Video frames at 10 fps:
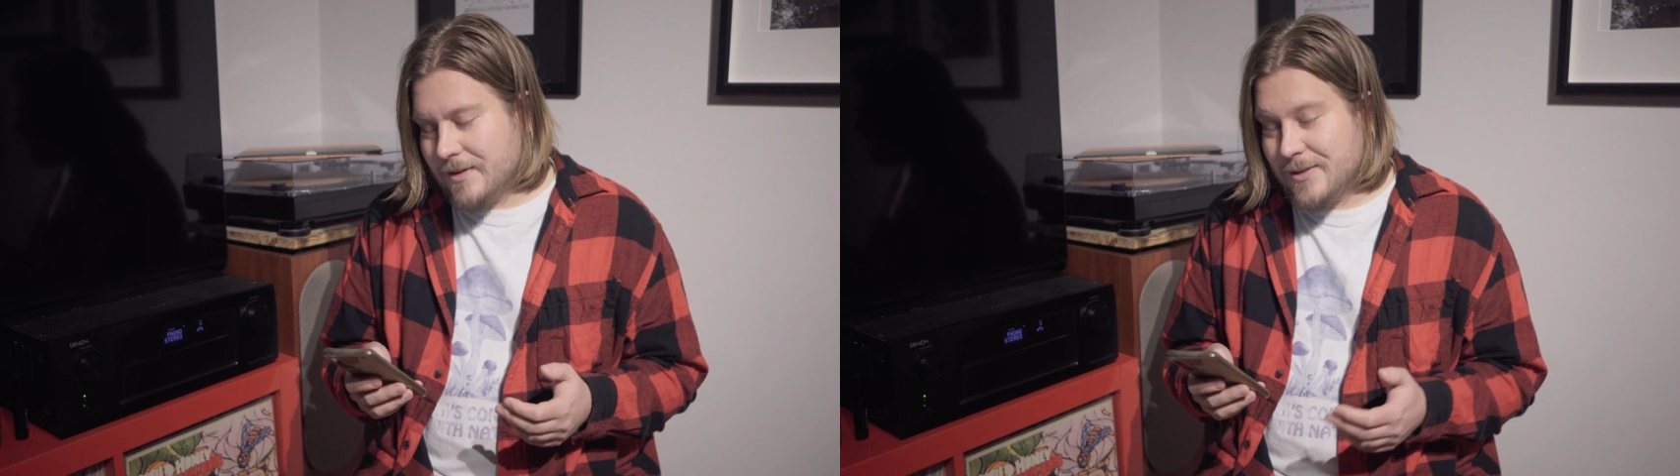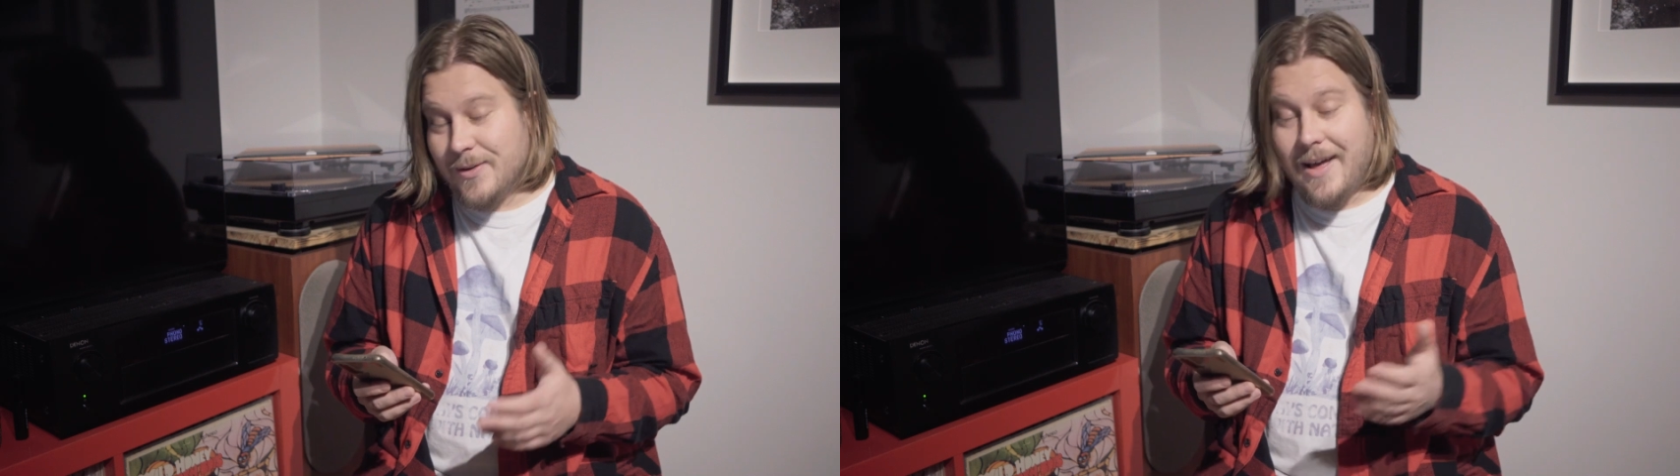
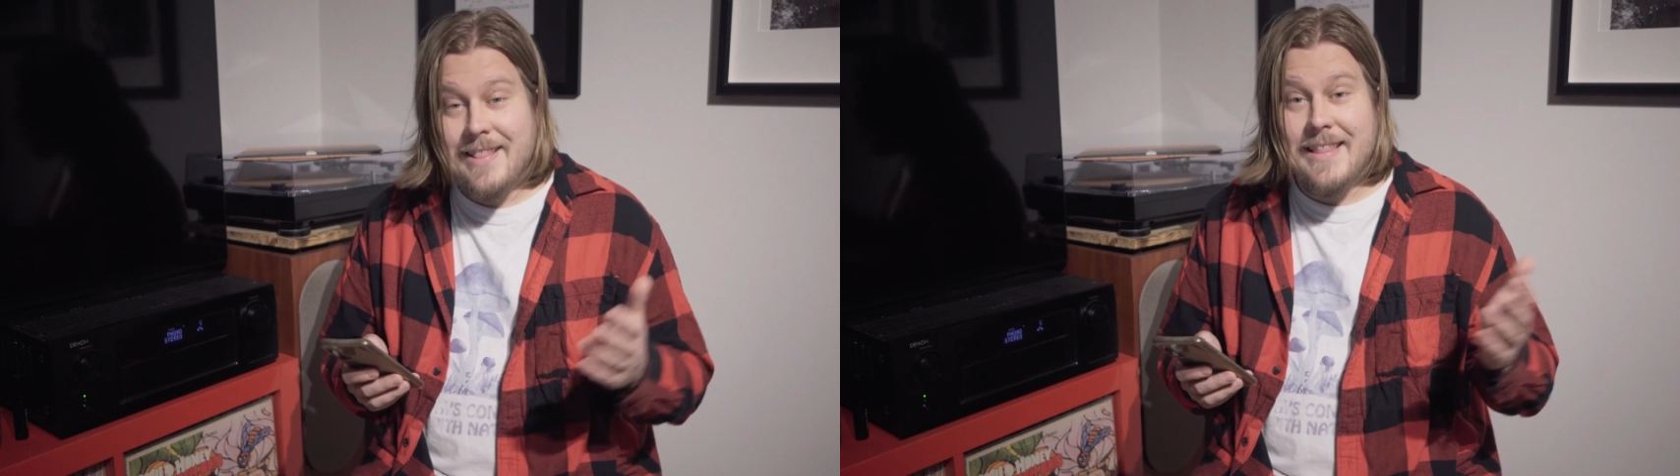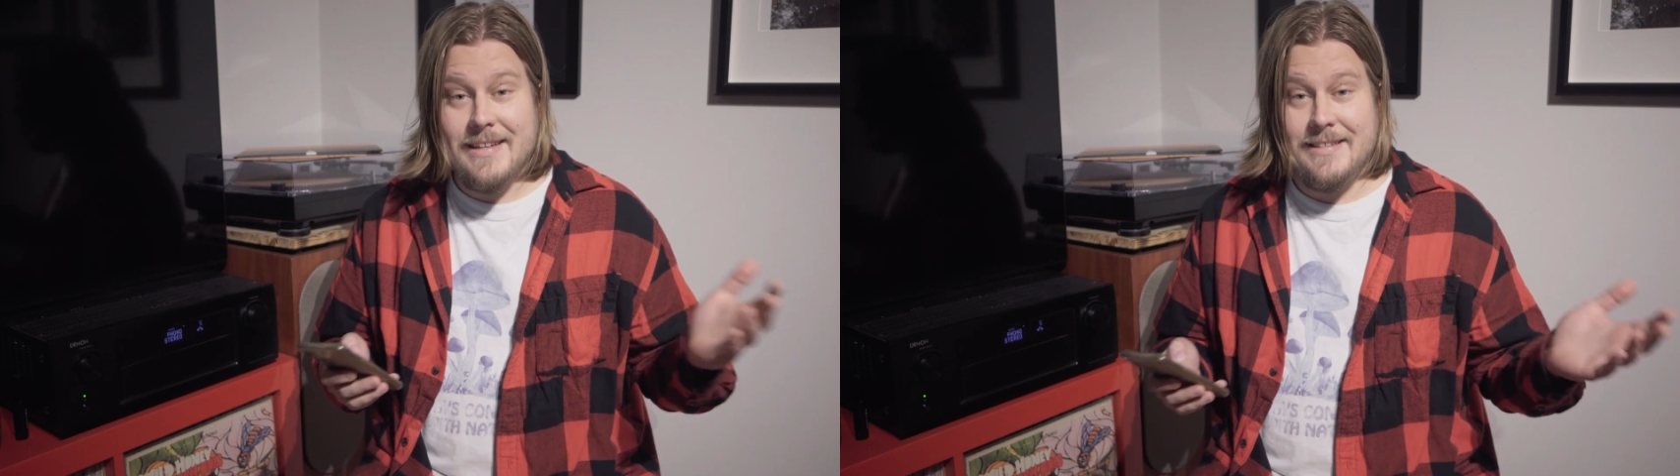So,
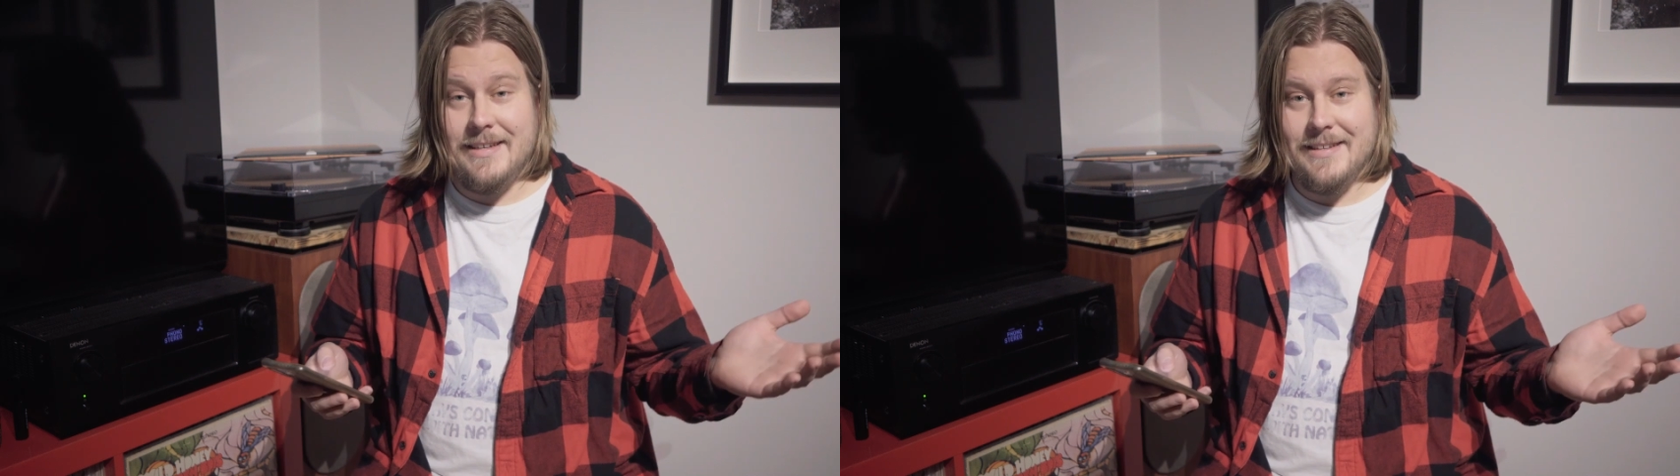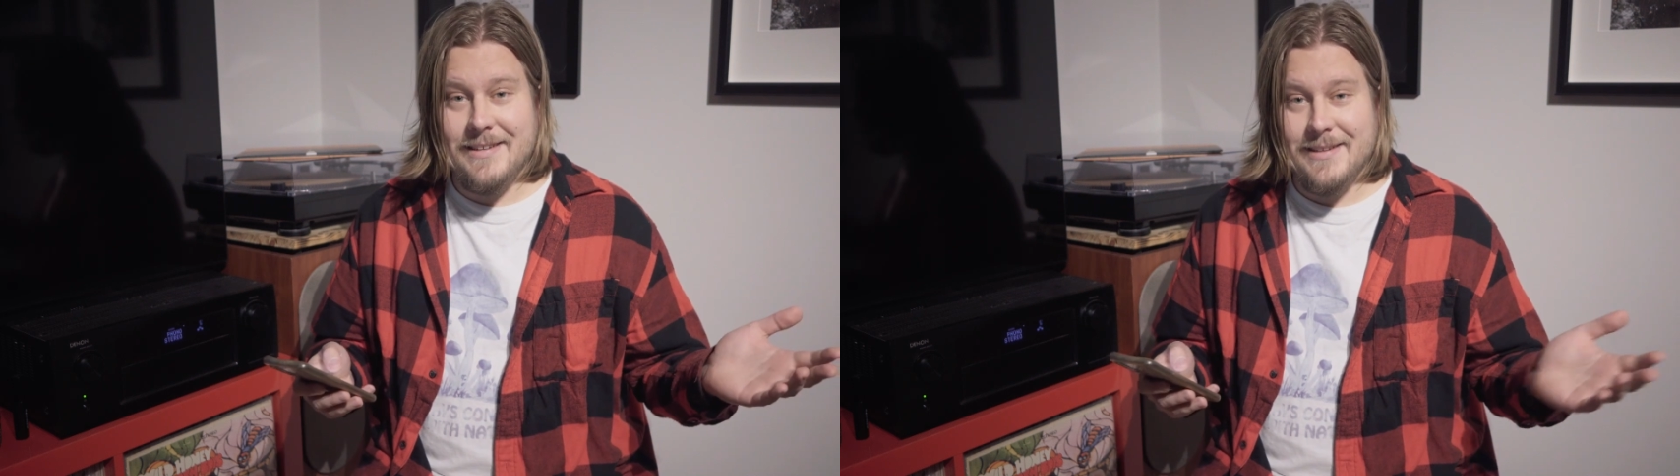and that's
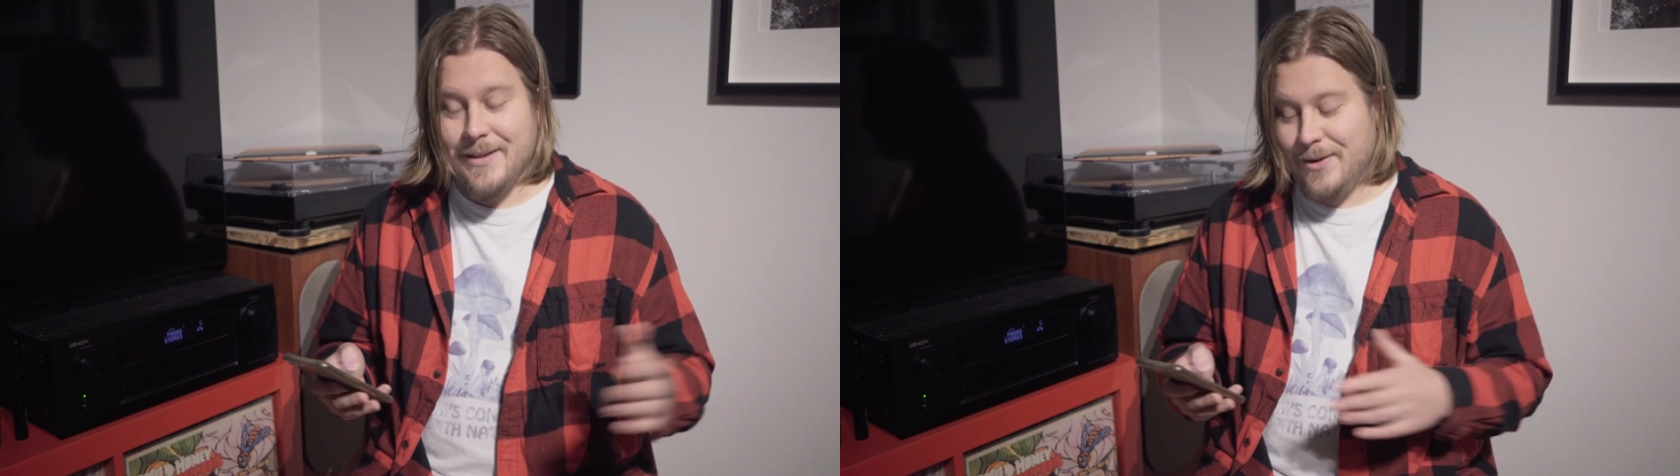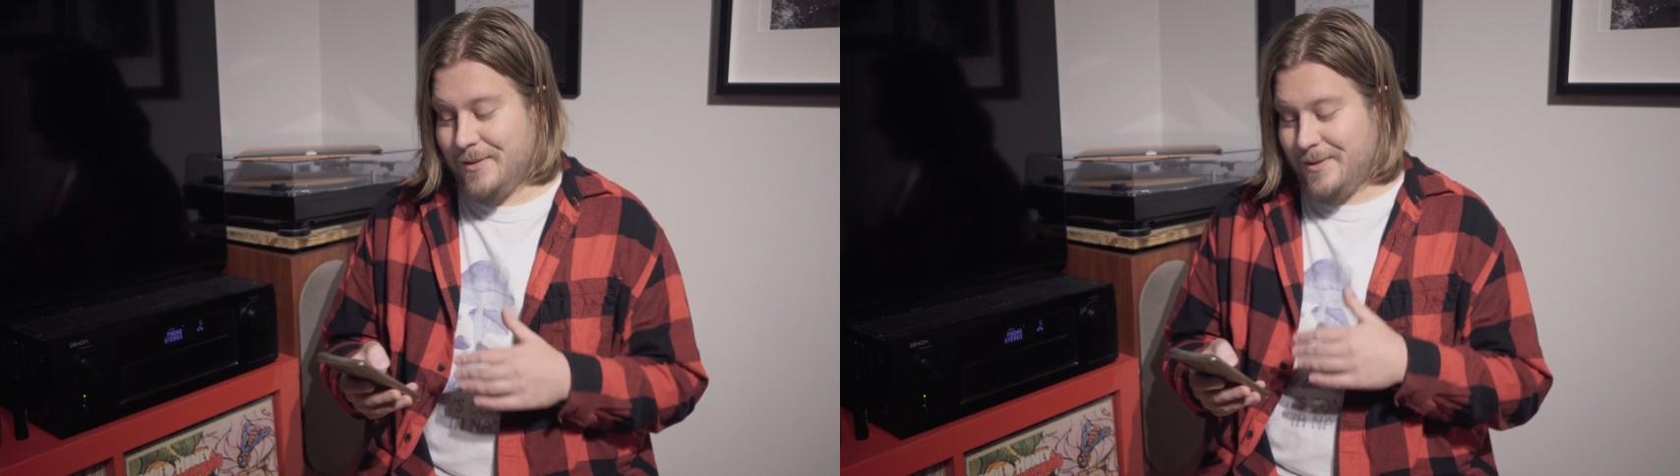it.
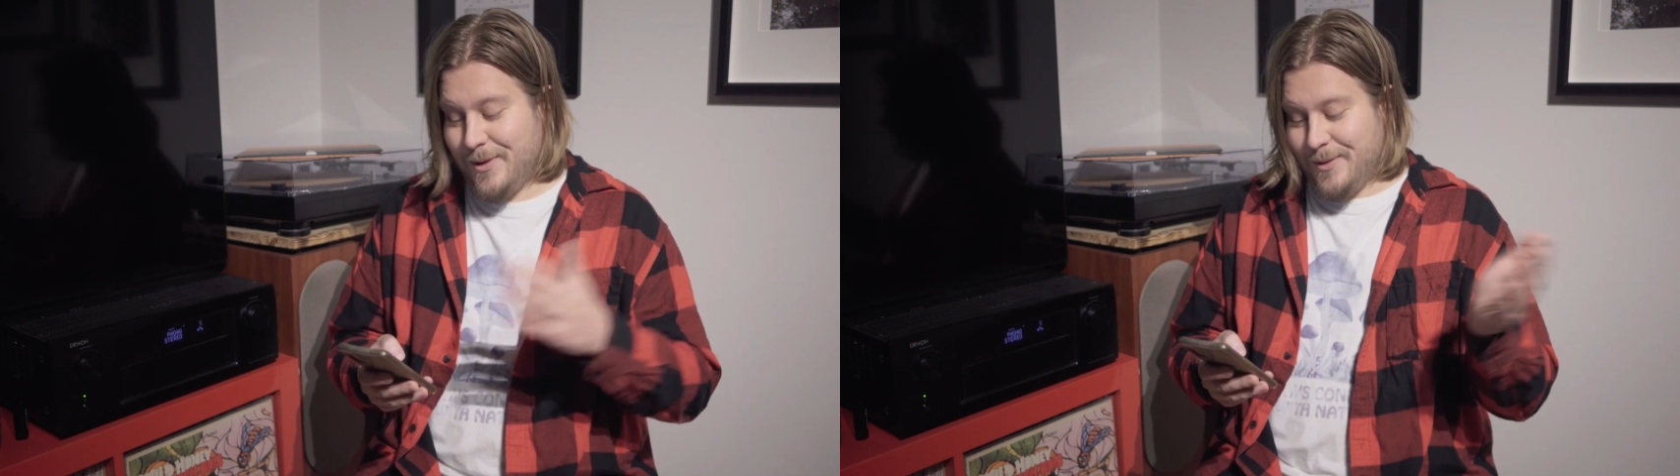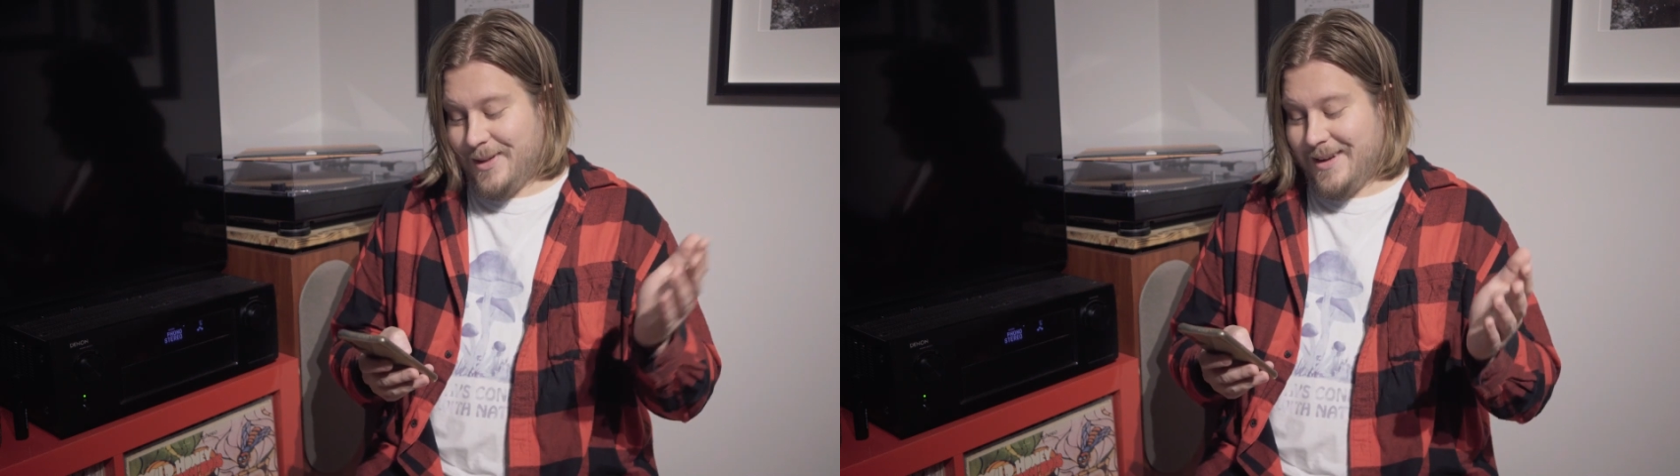The
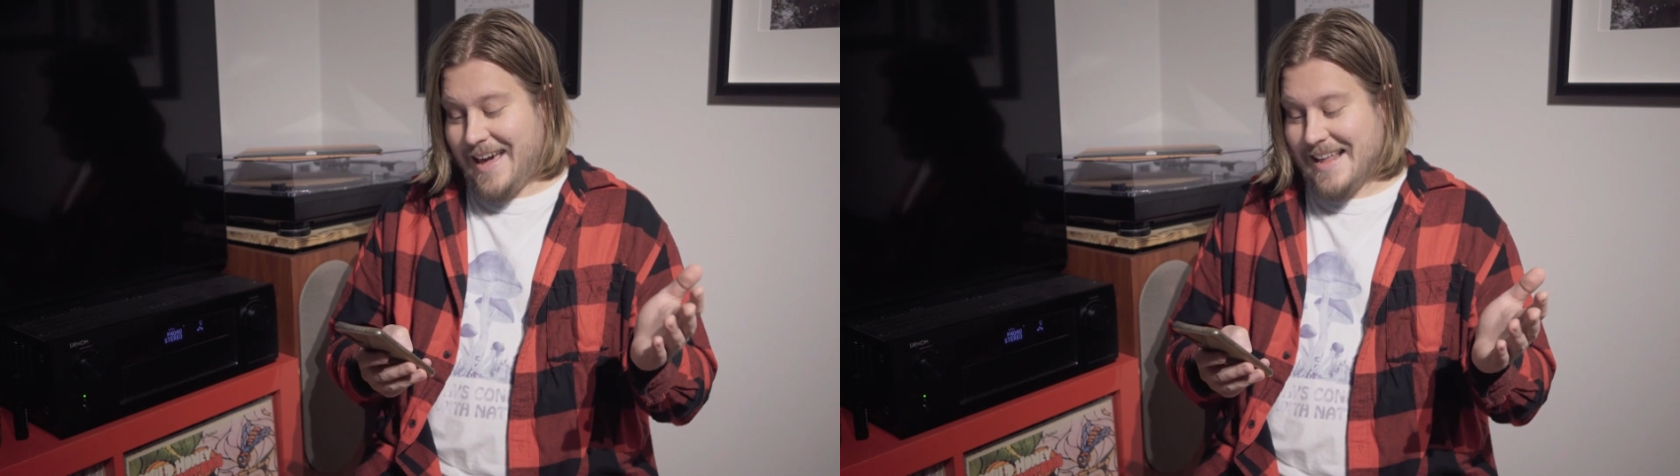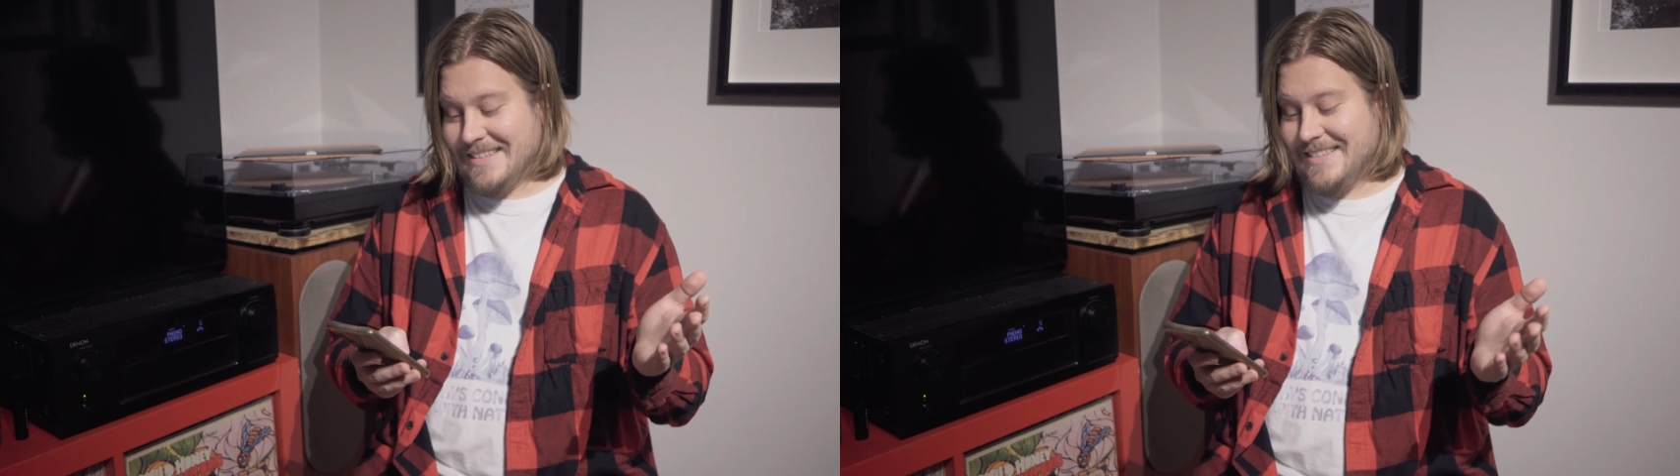whole thing
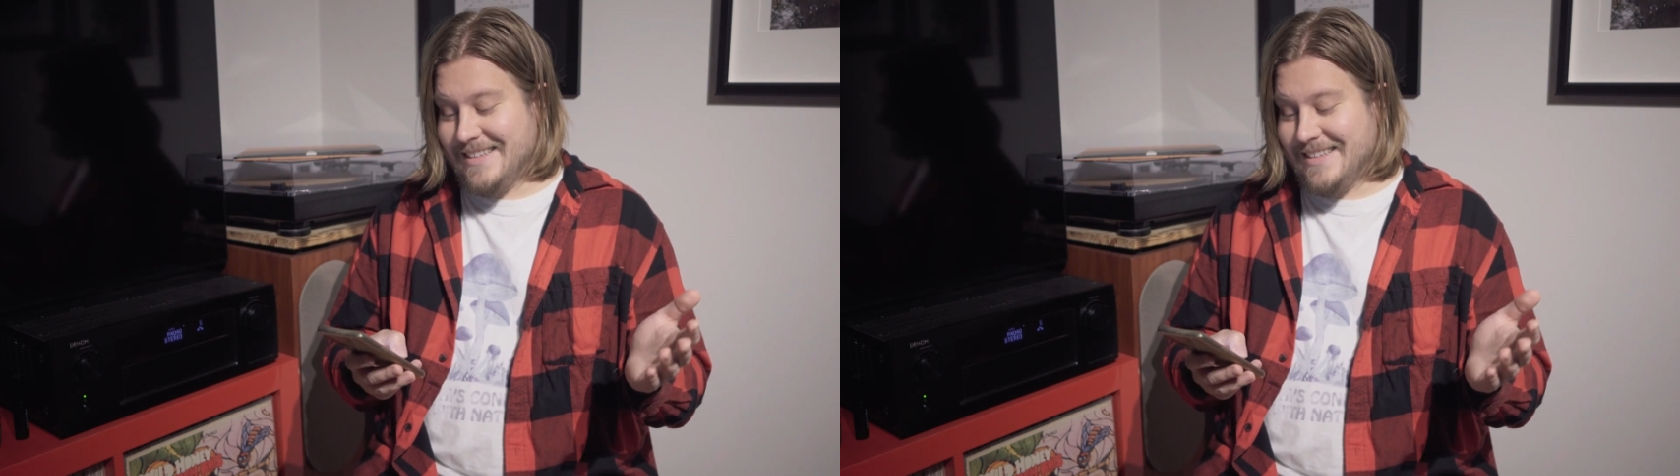ends.